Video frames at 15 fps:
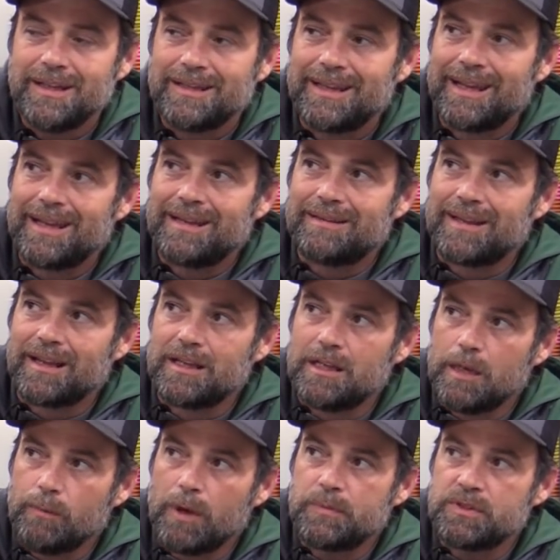They
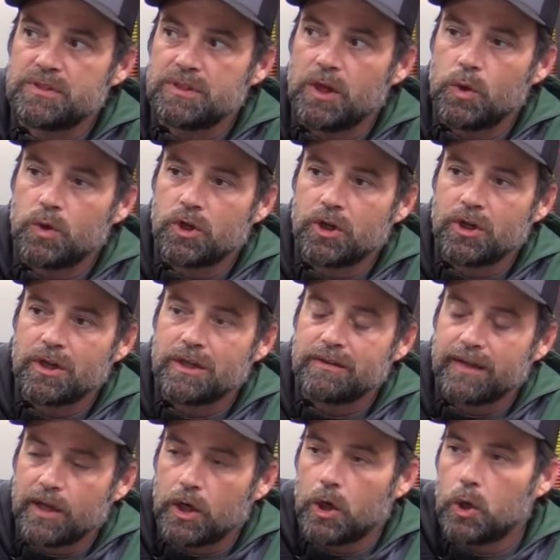come up slower,
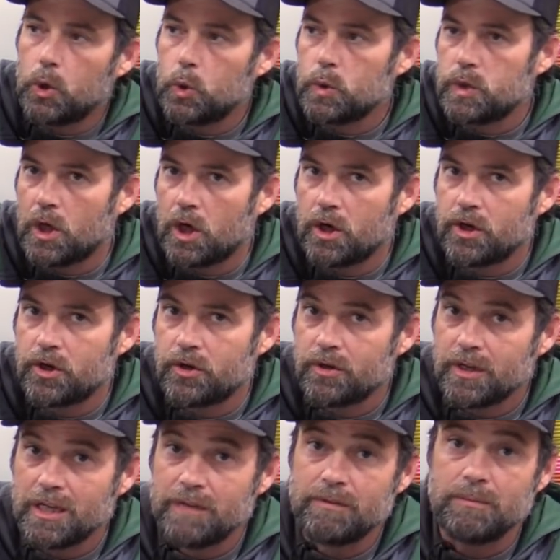they hold
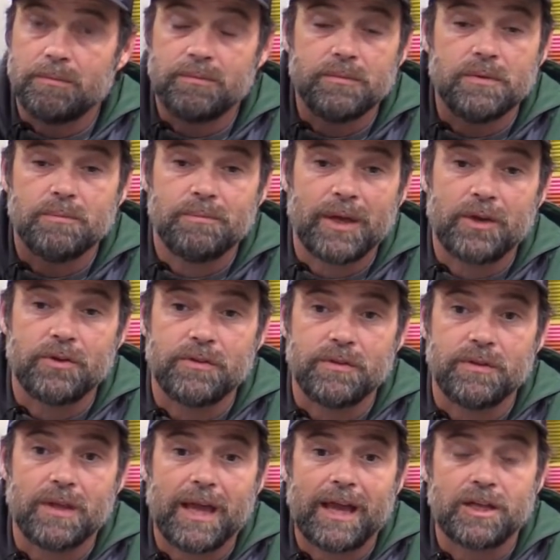longer, even better
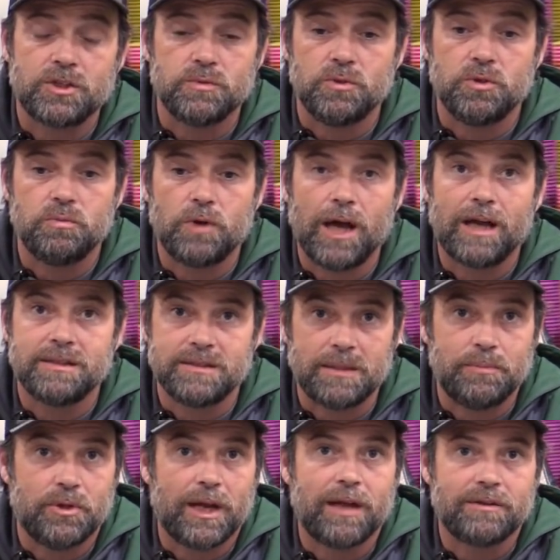than the actual rocks they
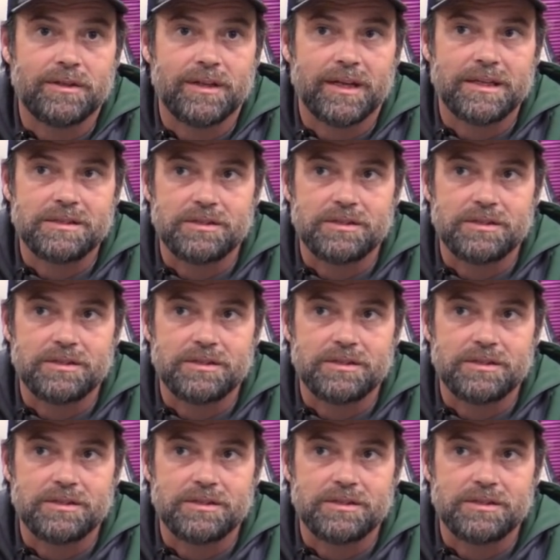put out today.